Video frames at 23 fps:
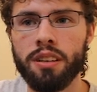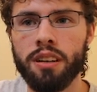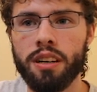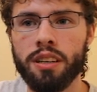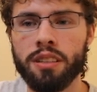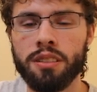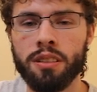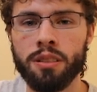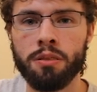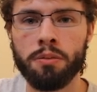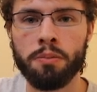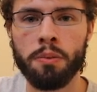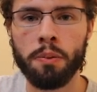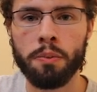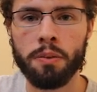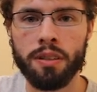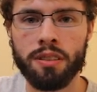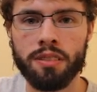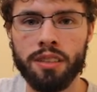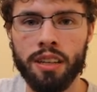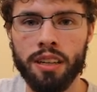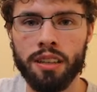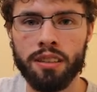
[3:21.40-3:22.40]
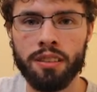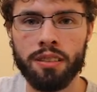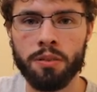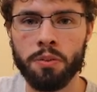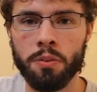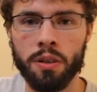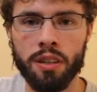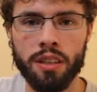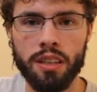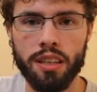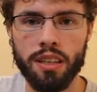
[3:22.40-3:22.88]
I don't remember exactly
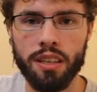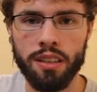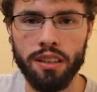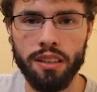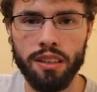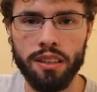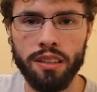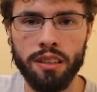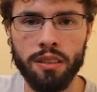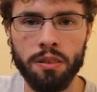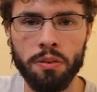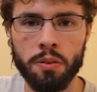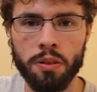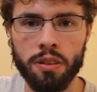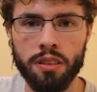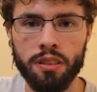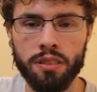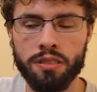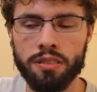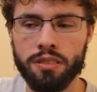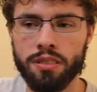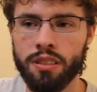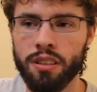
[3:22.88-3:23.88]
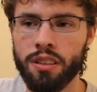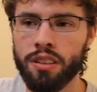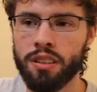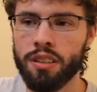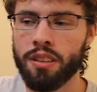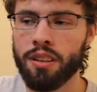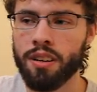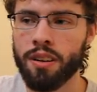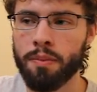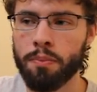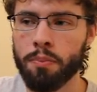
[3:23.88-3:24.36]
what inning it was,
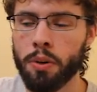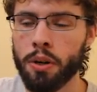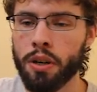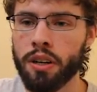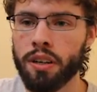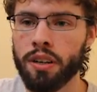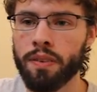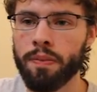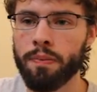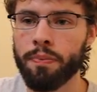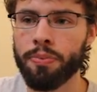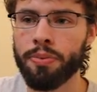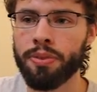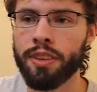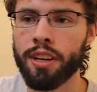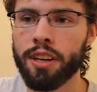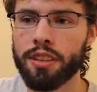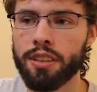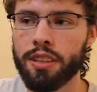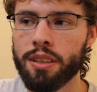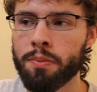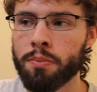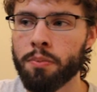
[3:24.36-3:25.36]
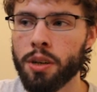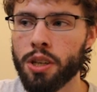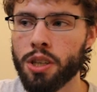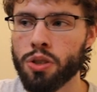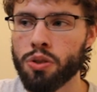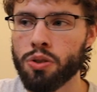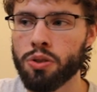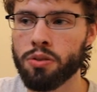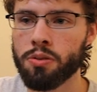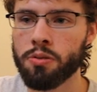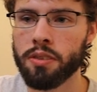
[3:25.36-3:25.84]
but nothing
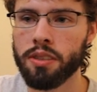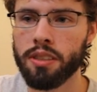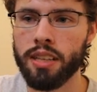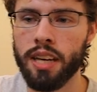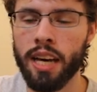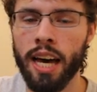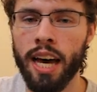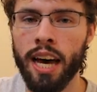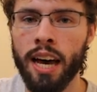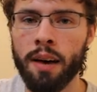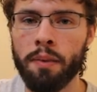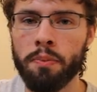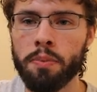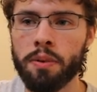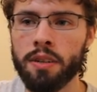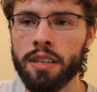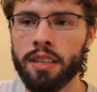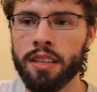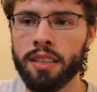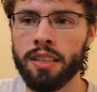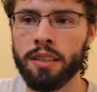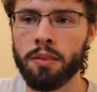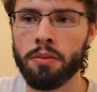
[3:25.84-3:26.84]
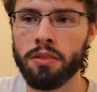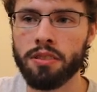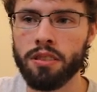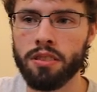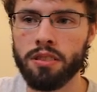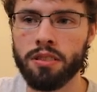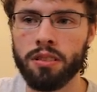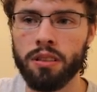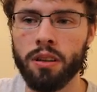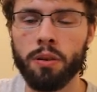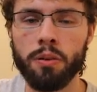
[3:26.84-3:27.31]
much was really happening. It was
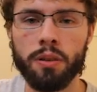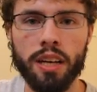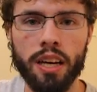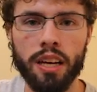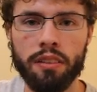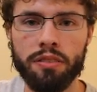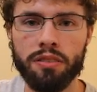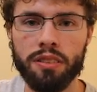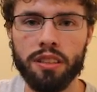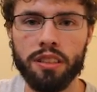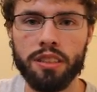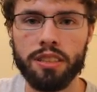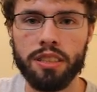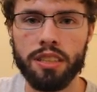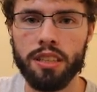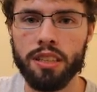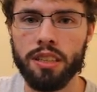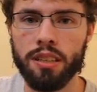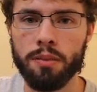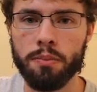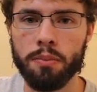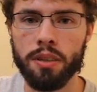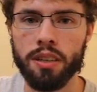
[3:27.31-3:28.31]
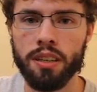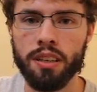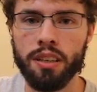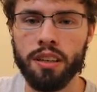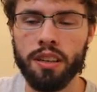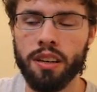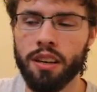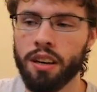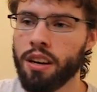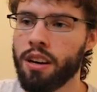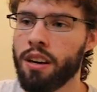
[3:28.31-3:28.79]
a slow day for the team.
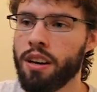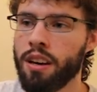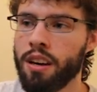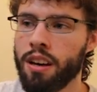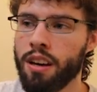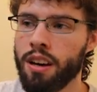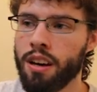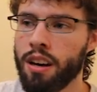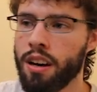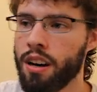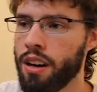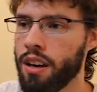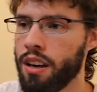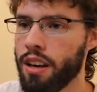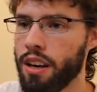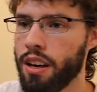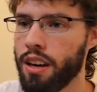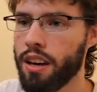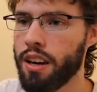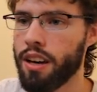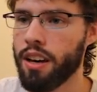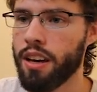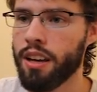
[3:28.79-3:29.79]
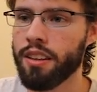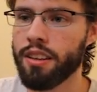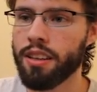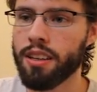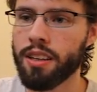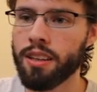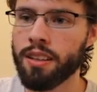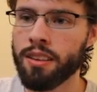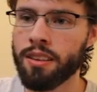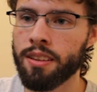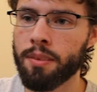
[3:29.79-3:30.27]
And
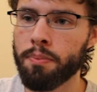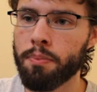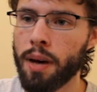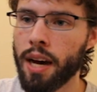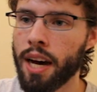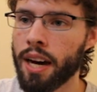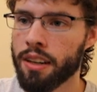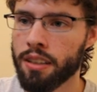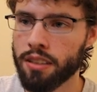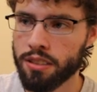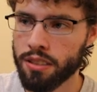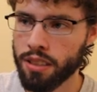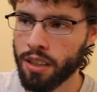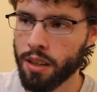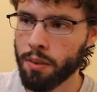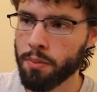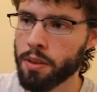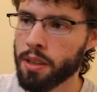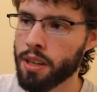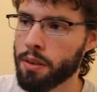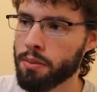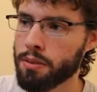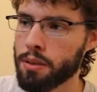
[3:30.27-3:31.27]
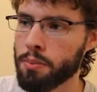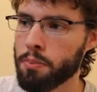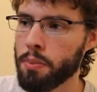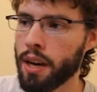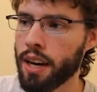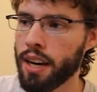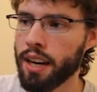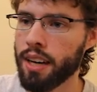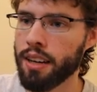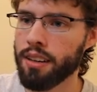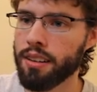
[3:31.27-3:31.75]
then the batter's coming up to
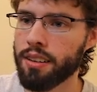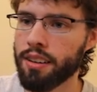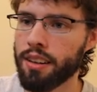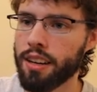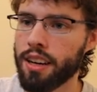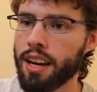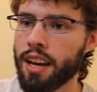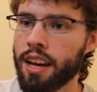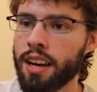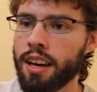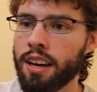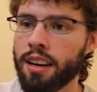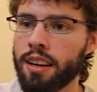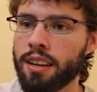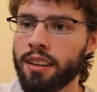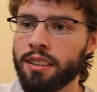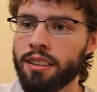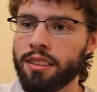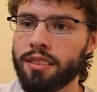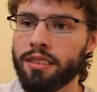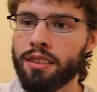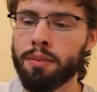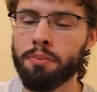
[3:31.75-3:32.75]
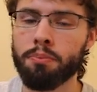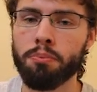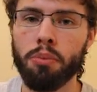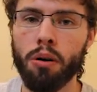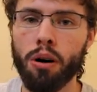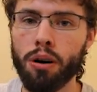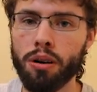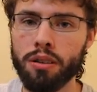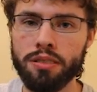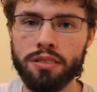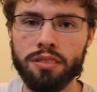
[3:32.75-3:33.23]
bat, and the
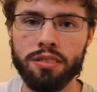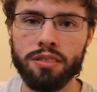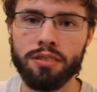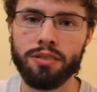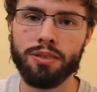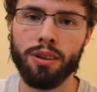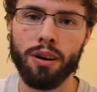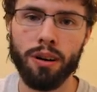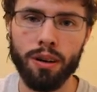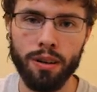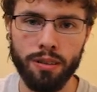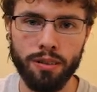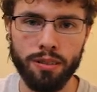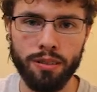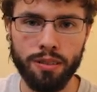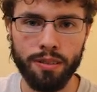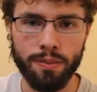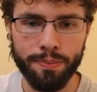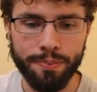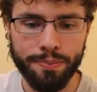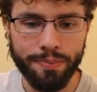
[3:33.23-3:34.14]
boss's daughter